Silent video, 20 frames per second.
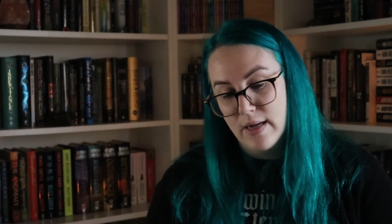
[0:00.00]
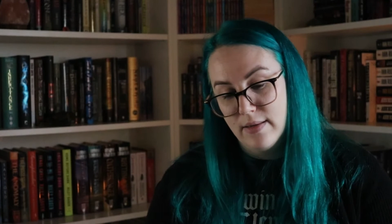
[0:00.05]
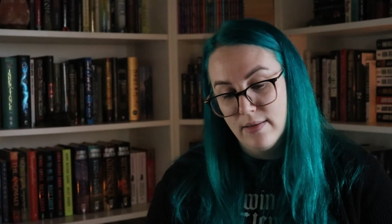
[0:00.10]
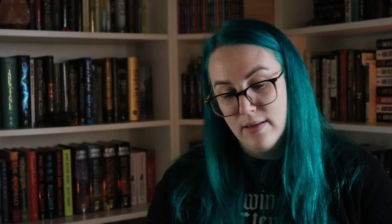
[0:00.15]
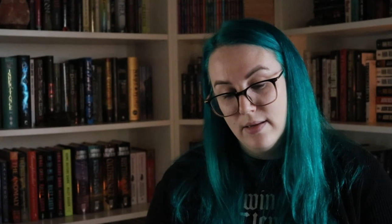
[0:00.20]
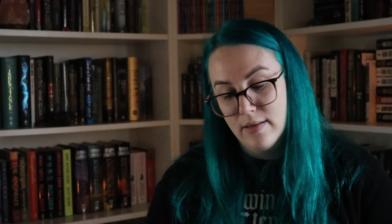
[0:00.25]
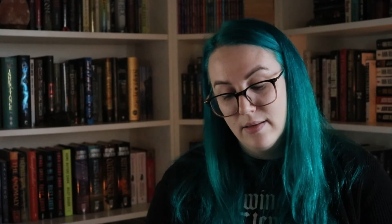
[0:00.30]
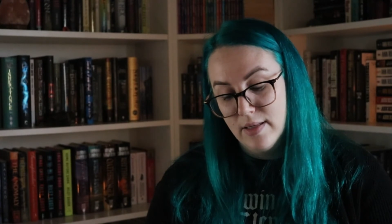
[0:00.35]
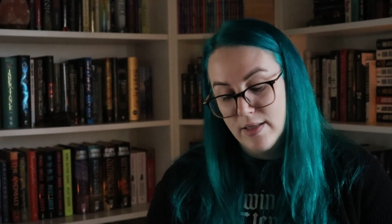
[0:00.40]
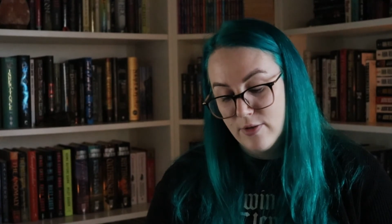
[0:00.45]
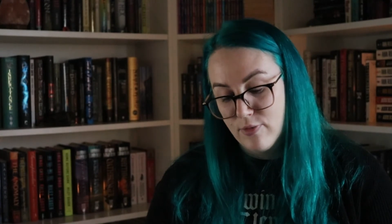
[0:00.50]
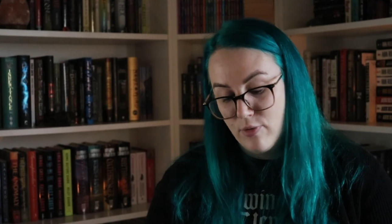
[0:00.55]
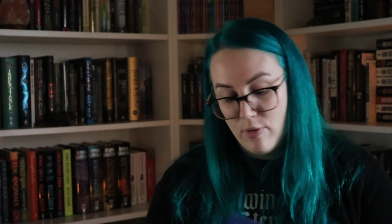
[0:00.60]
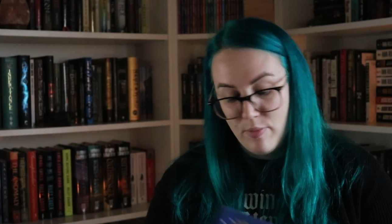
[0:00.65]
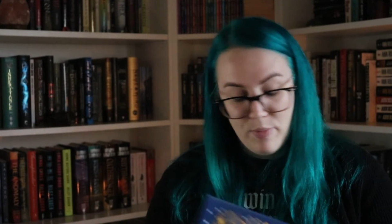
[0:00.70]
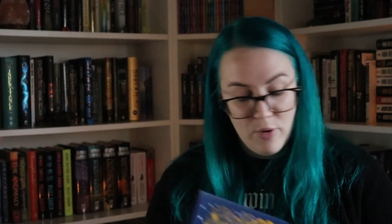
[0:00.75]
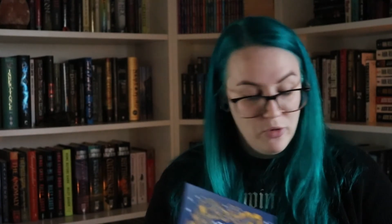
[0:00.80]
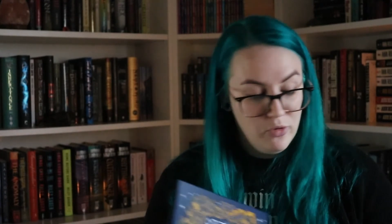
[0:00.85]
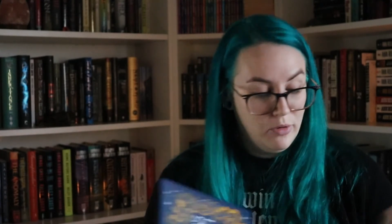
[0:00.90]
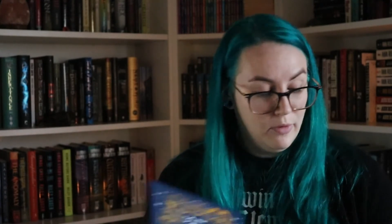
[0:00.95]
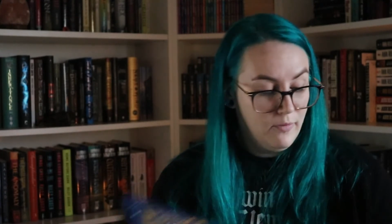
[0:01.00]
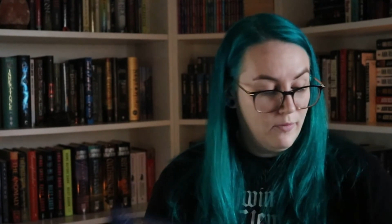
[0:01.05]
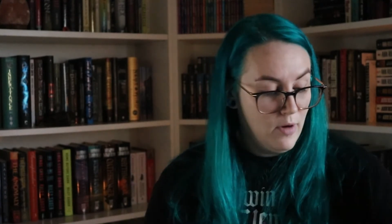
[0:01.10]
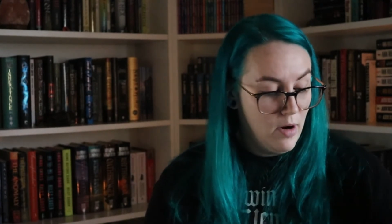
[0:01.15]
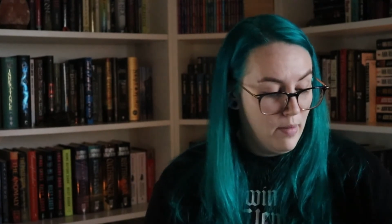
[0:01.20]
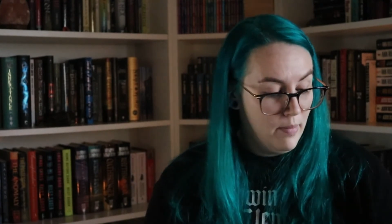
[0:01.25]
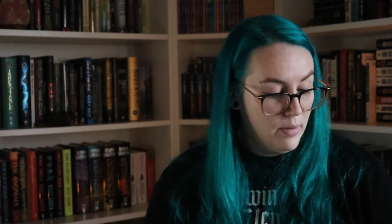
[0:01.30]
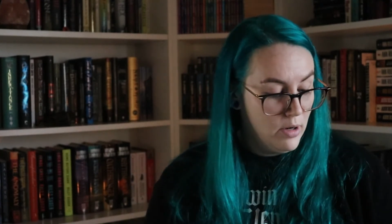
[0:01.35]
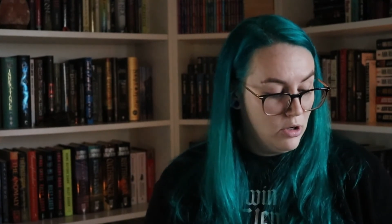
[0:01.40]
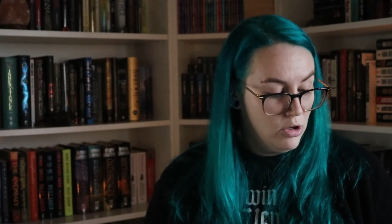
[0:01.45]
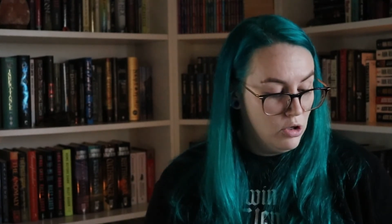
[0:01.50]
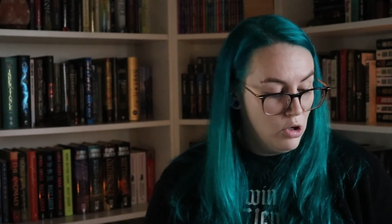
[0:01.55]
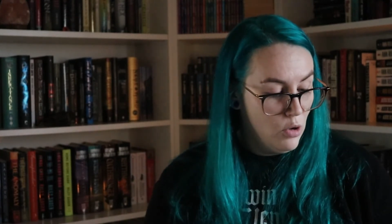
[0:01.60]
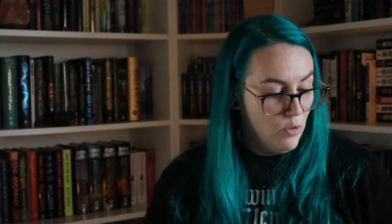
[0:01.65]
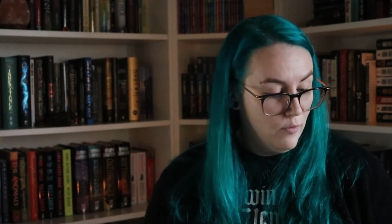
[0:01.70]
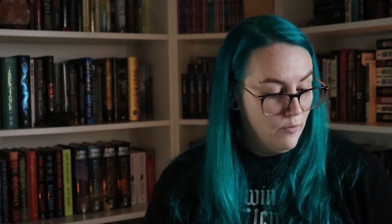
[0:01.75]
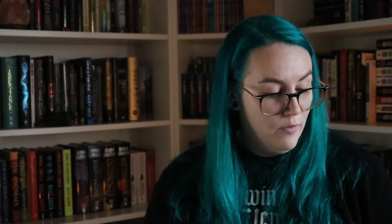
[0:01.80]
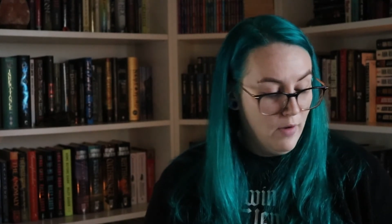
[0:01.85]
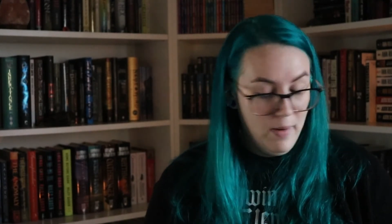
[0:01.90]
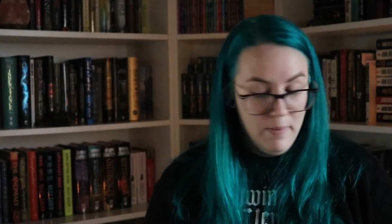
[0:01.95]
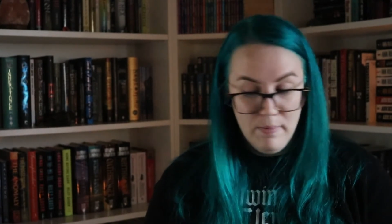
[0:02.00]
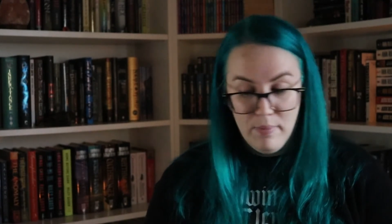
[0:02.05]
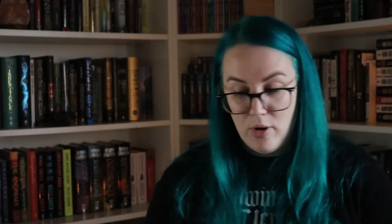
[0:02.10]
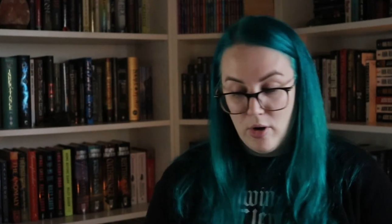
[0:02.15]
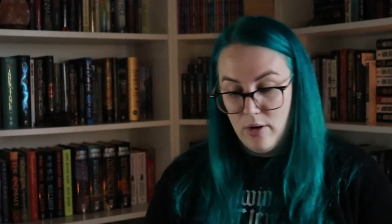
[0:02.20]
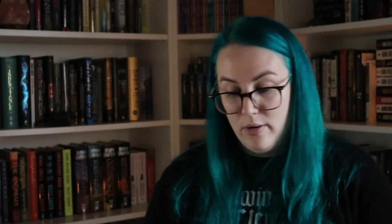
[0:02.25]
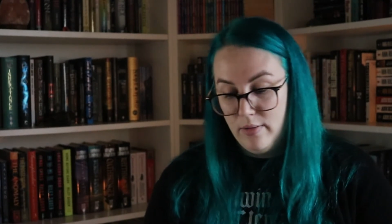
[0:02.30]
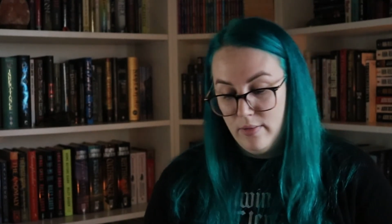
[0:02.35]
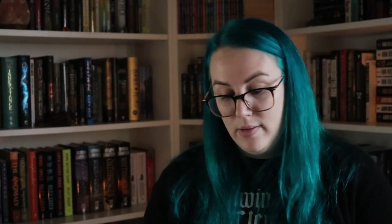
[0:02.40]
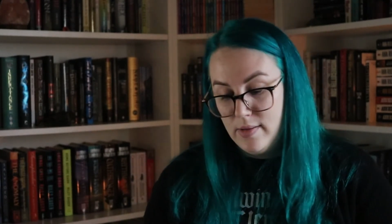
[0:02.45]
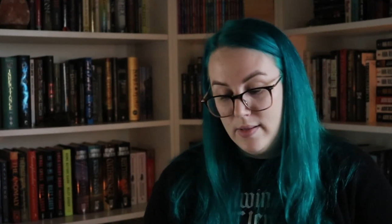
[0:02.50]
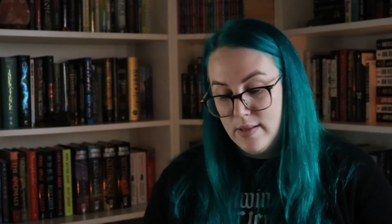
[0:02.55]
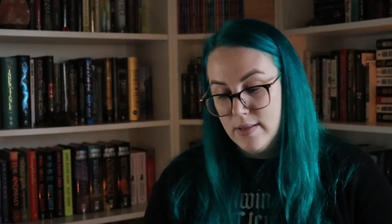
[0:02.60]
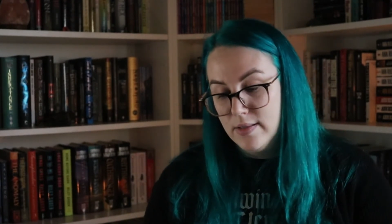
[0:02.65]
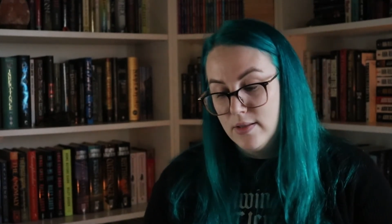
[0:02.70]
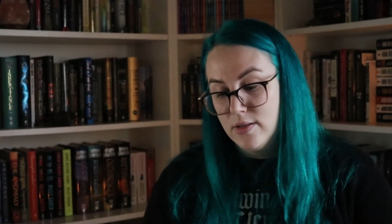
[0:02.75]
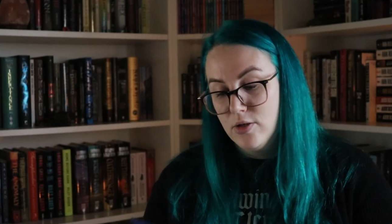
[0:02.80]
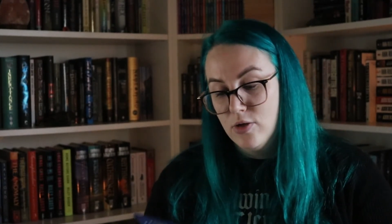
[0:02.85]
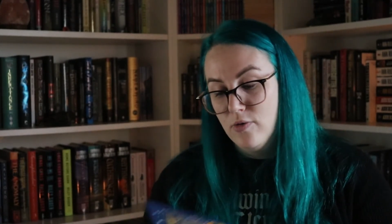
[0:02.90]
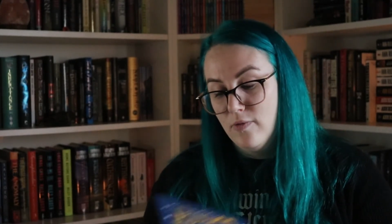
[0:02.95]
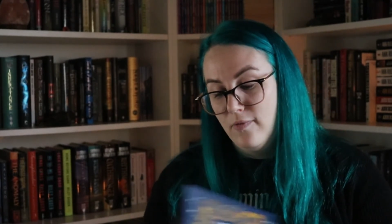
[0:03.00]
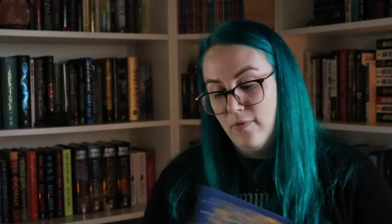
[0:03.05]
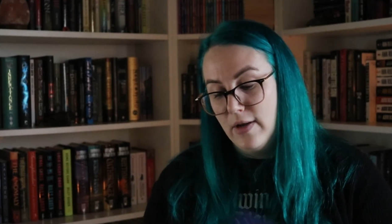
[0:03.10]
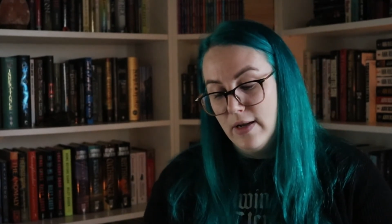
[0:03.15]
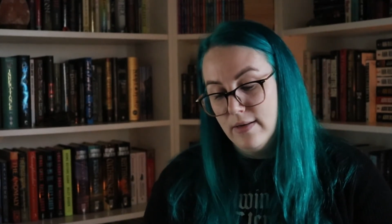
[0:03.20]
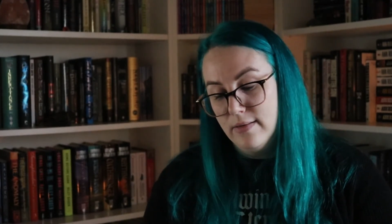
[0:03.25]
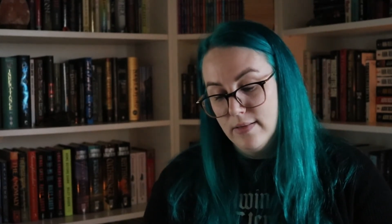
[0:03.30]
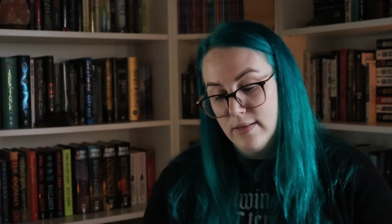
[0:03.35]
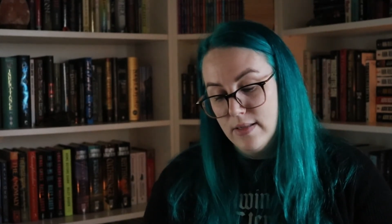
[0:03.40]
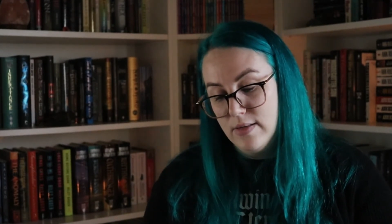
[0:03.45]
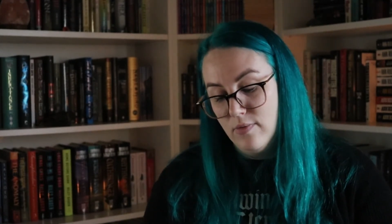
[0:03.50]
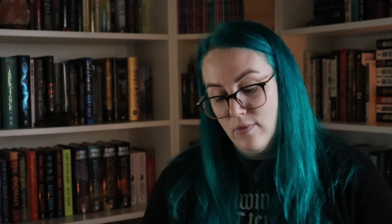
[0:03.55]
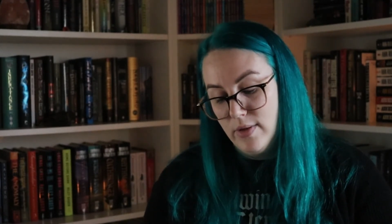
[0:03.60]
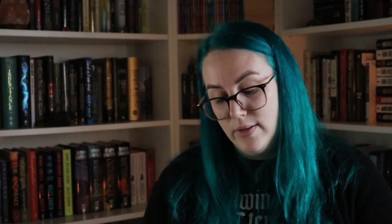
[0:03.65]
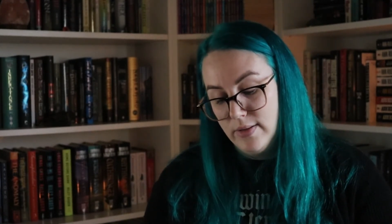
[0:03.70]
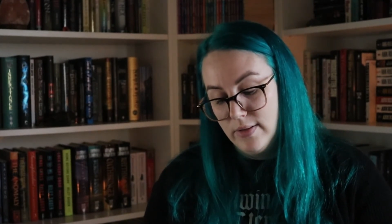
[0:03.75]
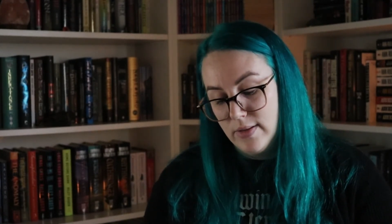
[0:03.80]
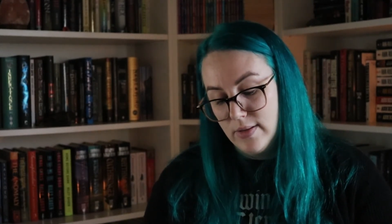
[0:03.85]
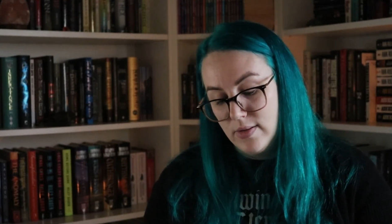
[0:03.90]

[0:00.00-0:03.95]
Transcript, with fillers: I think these were both from November, these two fantasy ones.